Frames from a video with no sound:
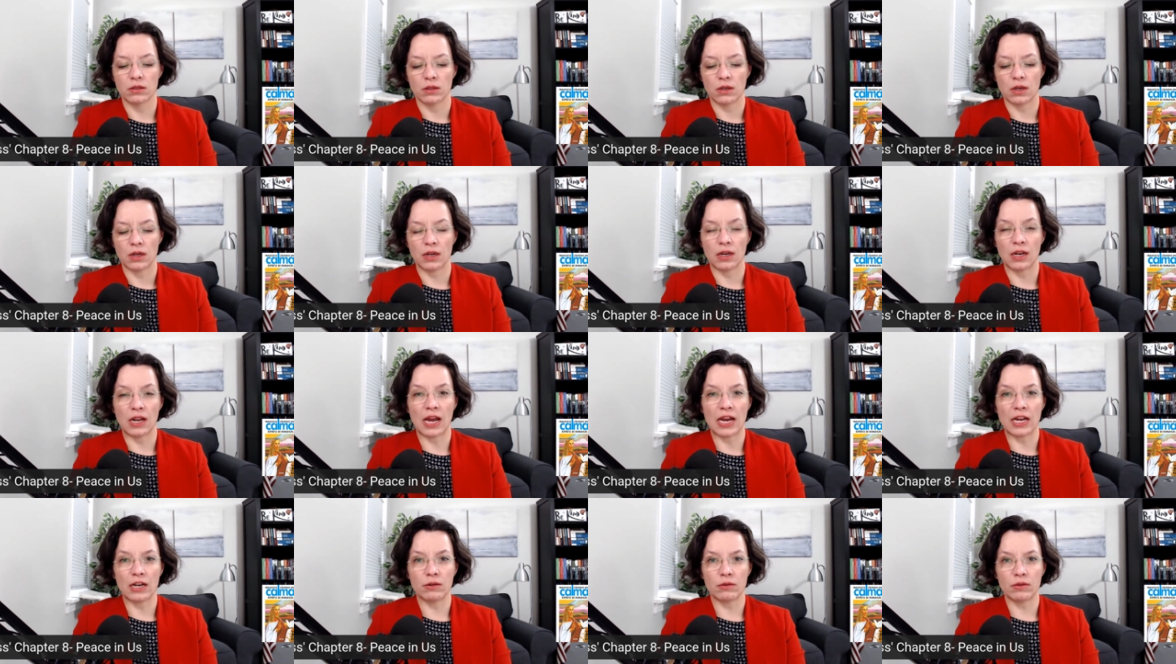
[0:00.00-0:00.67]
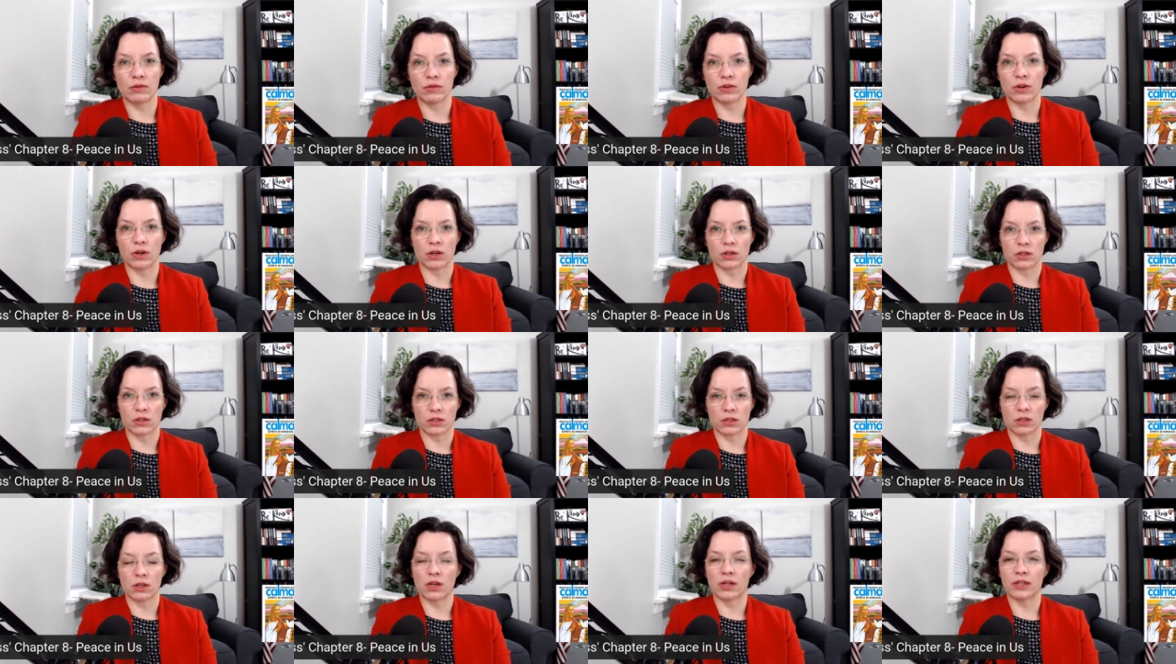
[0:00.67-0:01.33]
aligned with
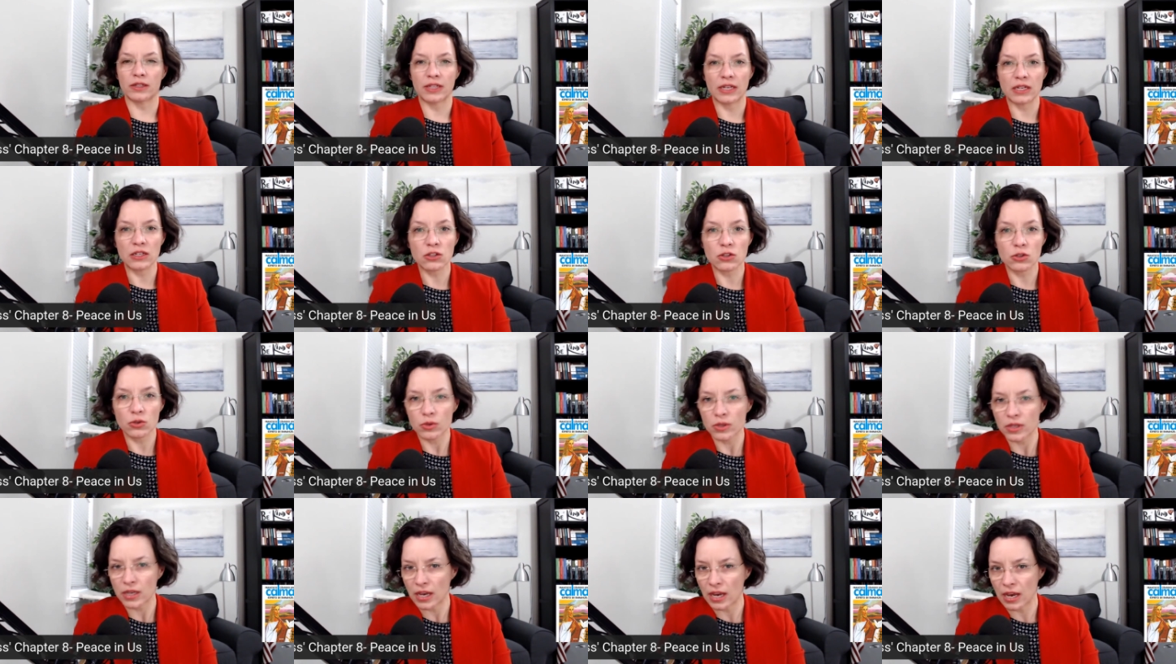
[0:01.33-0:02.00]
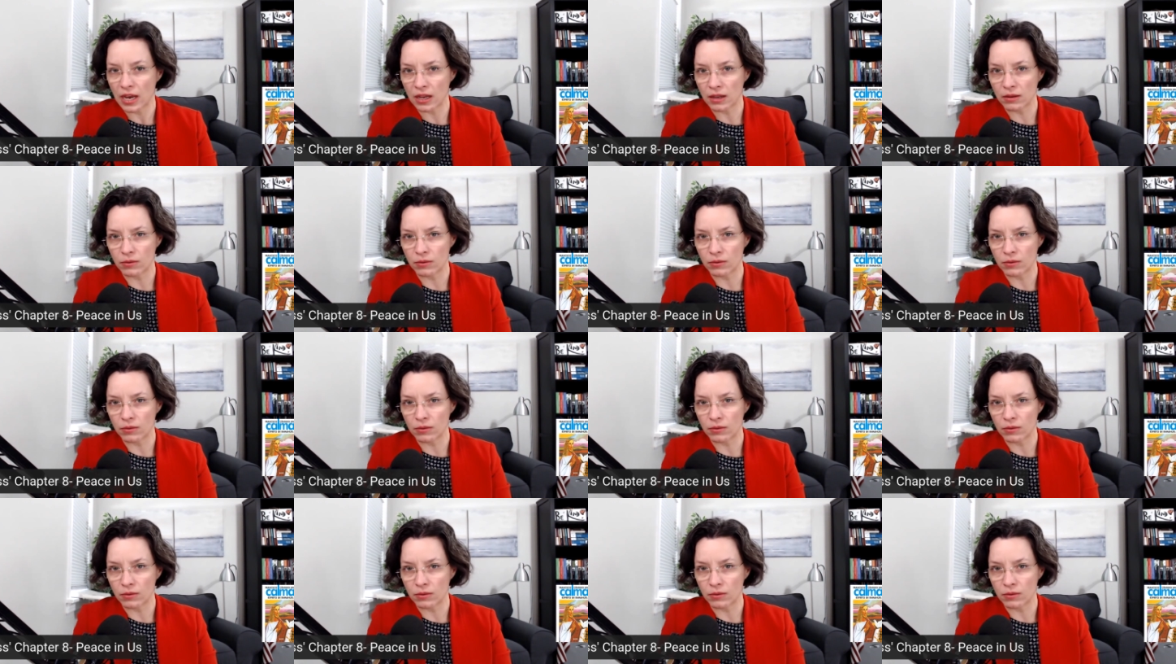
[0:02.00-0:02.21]
God's law, that's okay.